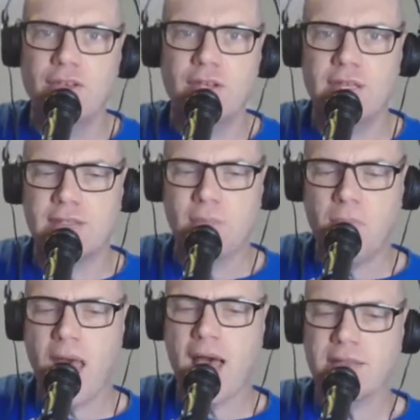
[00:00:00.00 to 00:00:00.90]
You need to
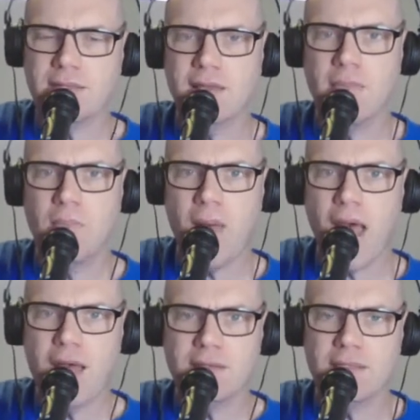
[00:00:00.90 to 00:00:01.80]
bounce,
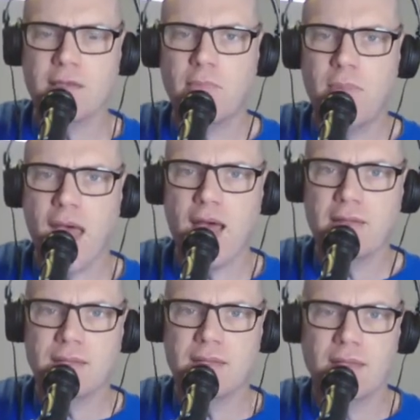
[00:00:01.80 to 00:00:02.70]
bounce,
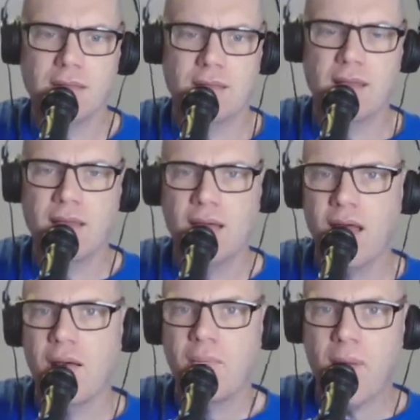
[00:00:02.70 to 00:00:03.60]
bounce.
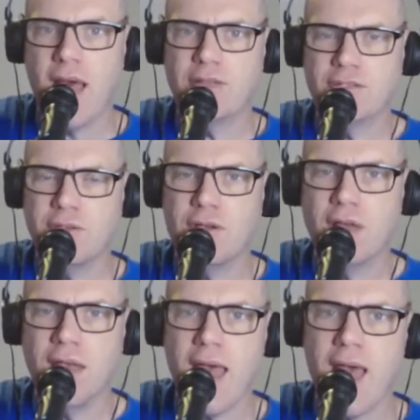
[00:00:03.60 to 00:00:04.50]
Bounce to
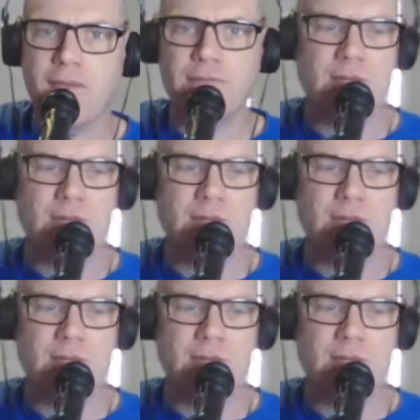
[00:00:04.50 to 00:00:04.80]
your left,